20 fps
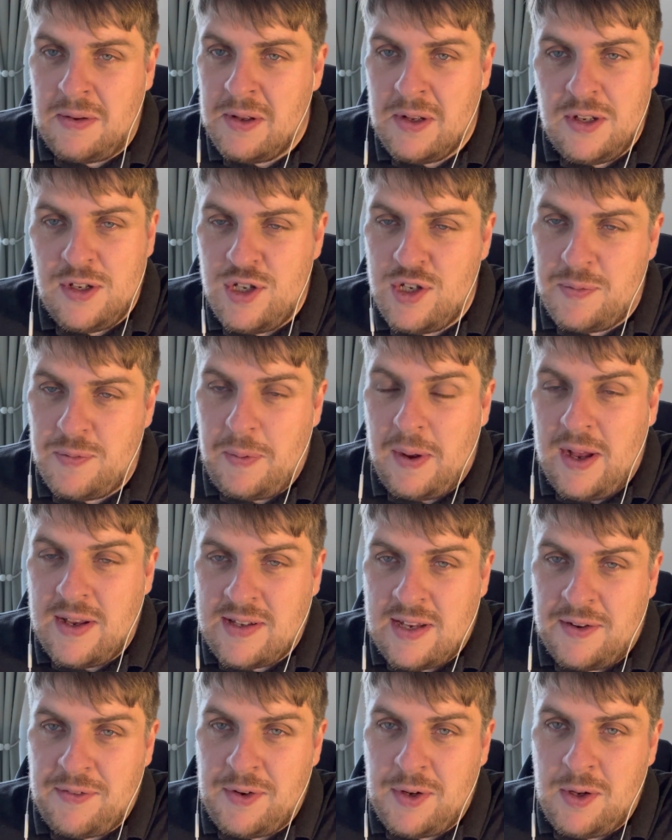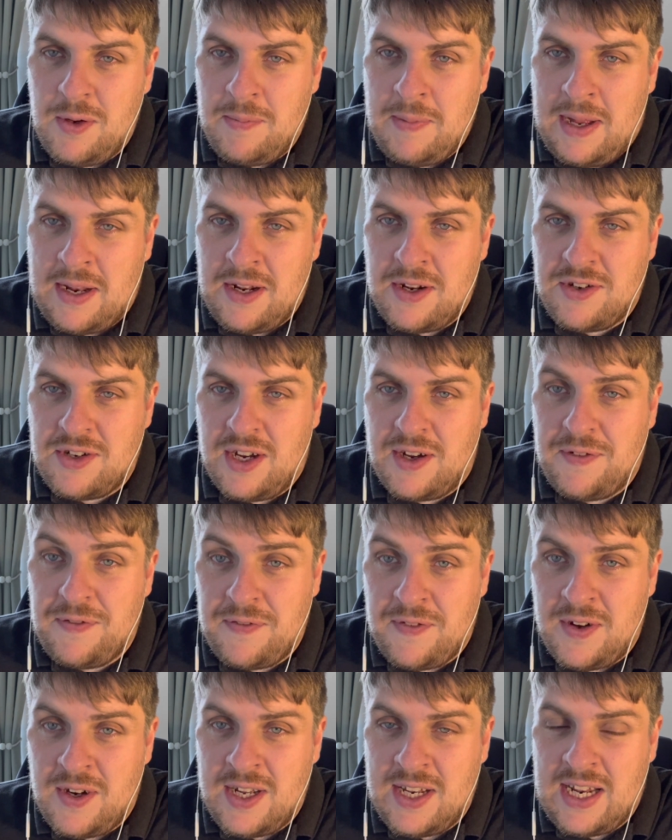Spurs have a new manager
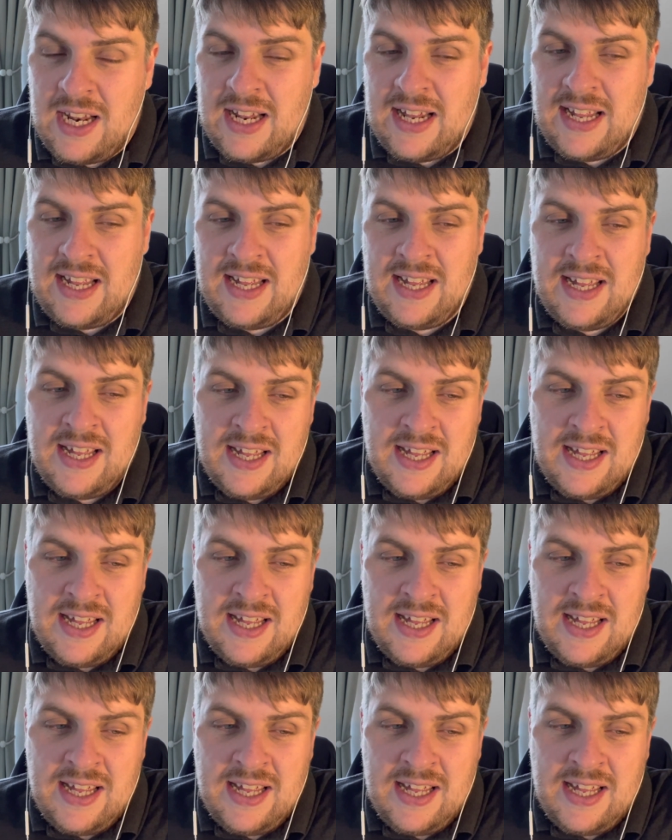finally,